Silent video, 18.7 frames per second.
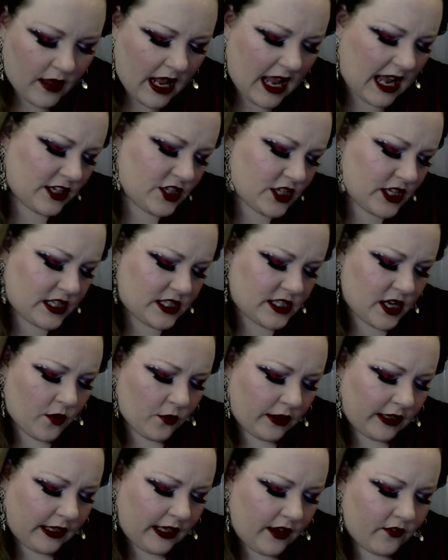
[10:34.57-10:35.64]
Actually, it's not
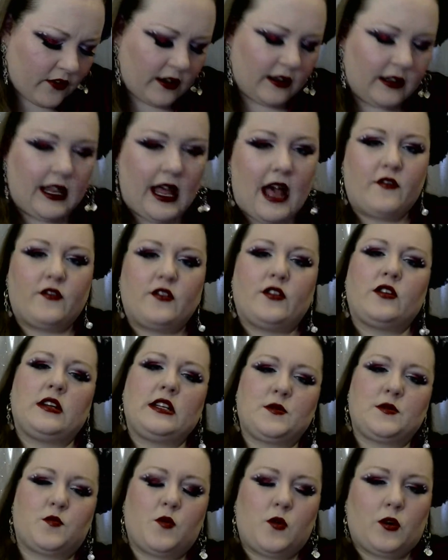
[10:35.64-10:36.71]
really even a lavender,
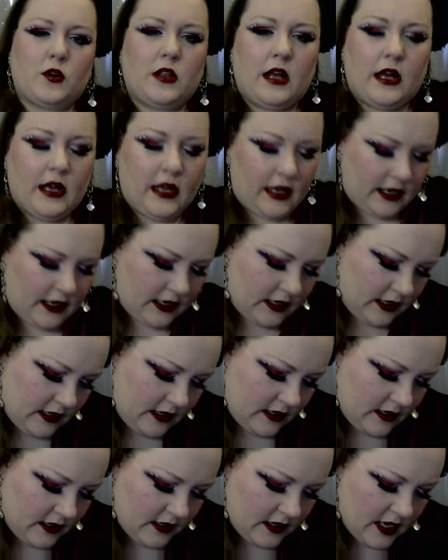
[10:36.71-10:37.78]
it's more
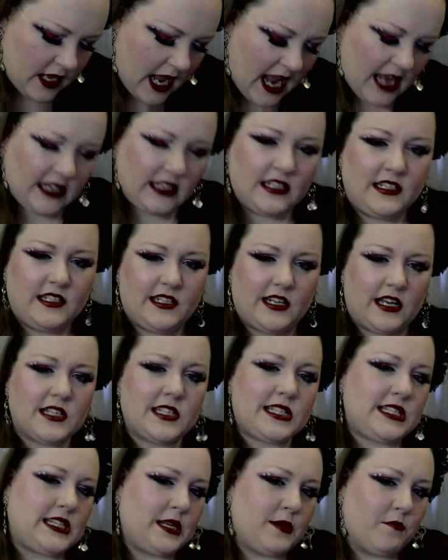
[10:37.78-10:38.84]
like a
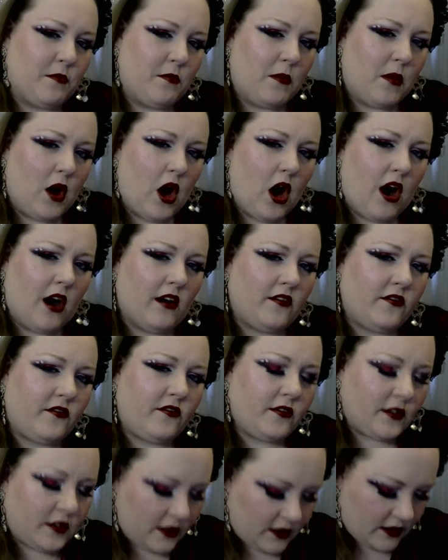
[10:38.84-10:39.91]
dusty
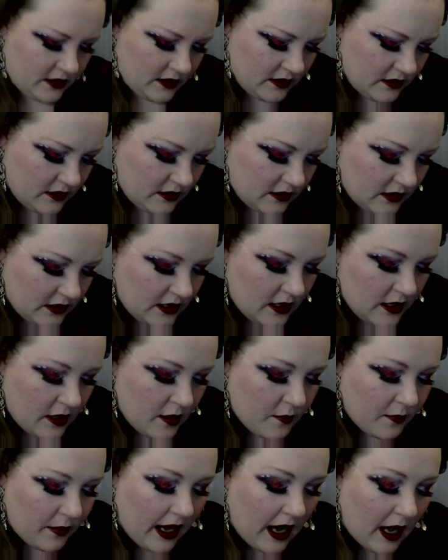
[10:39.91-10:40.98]
mauve,
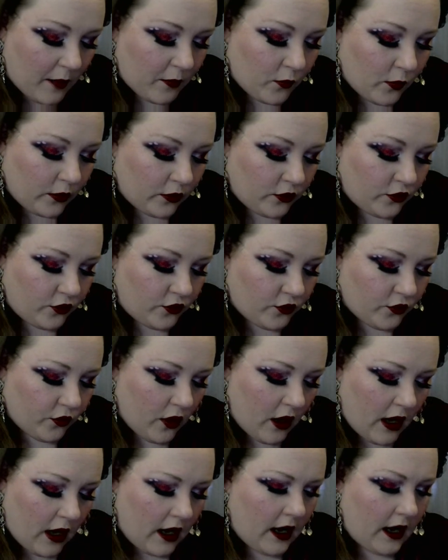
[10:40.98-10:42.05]
but I'm going to
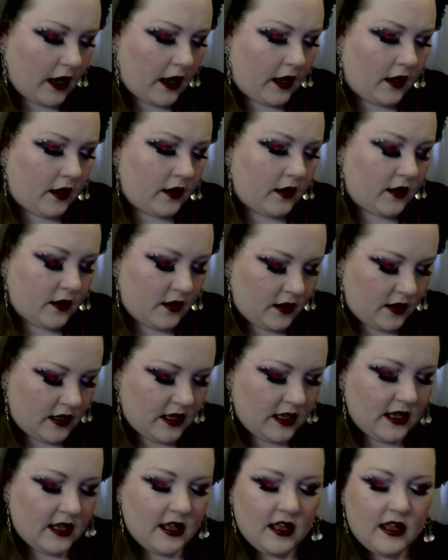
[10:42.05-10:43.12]
try
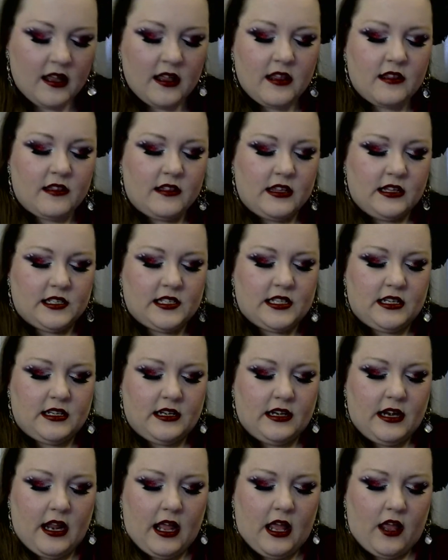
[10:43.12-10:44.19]
this
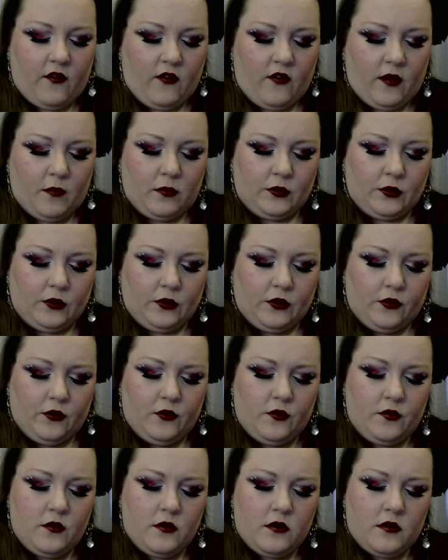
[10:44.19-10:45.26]
navy blue.